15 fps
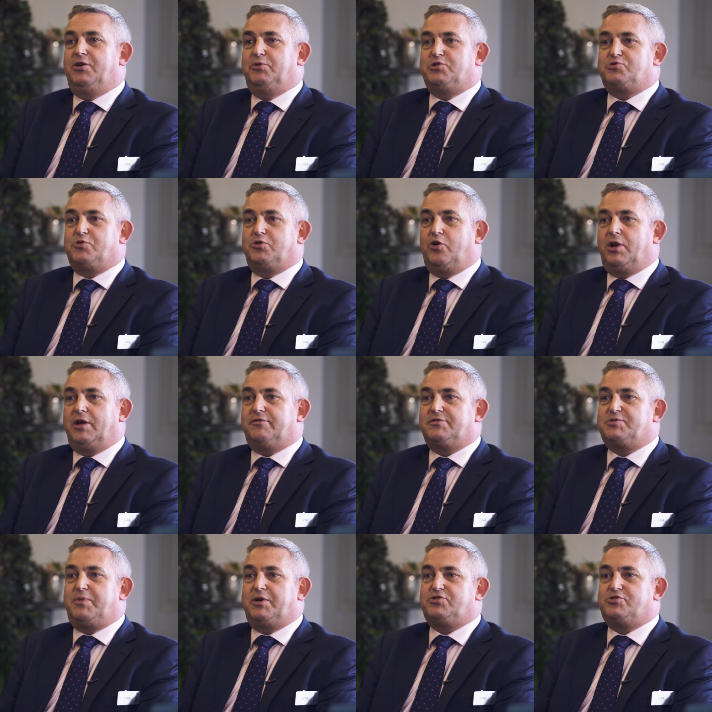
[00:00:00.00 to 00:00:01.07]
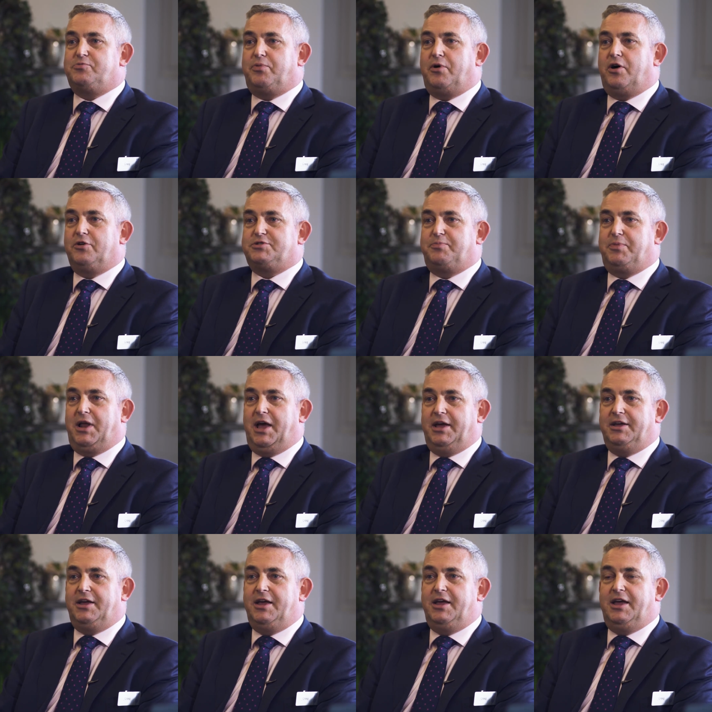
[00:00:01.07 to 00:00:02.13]
which will all have a special part to
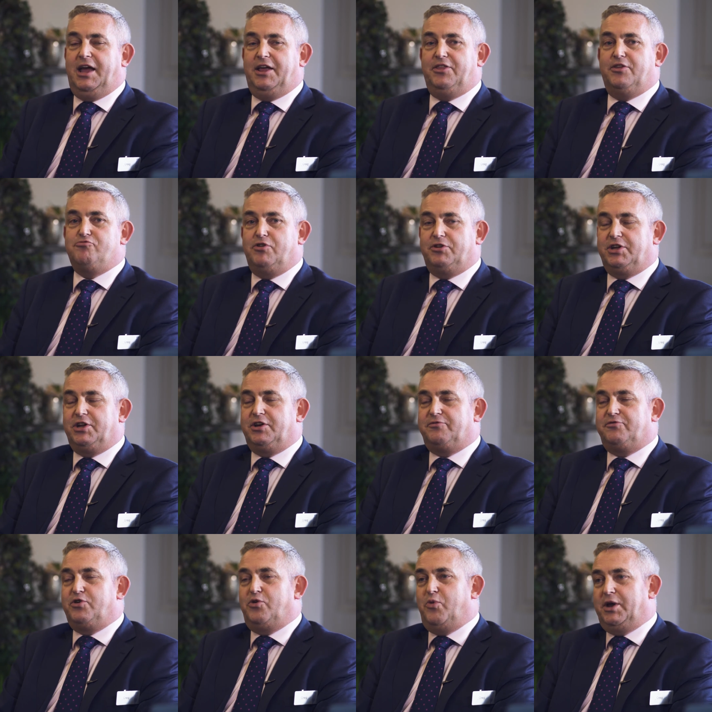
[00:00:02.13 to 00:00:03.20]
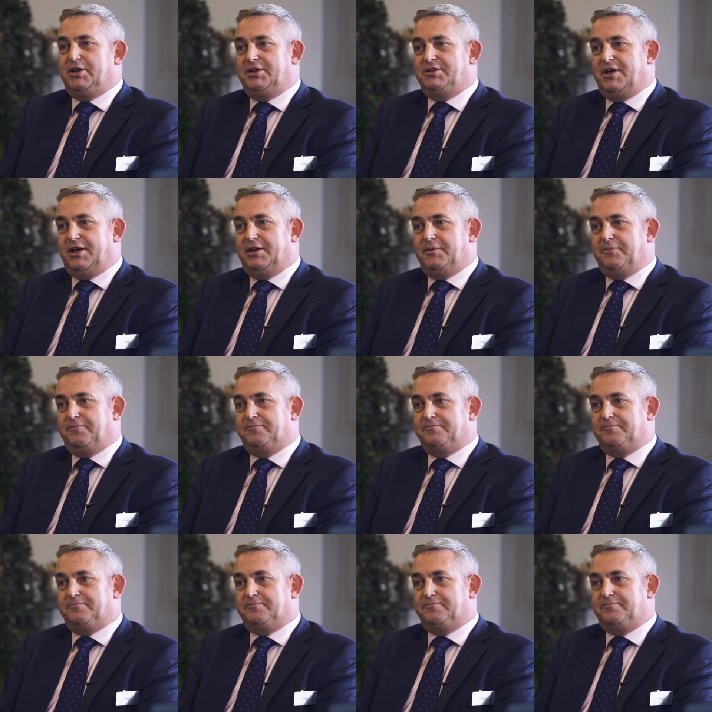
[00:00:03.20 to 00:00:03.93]
play in the running of your wedding day.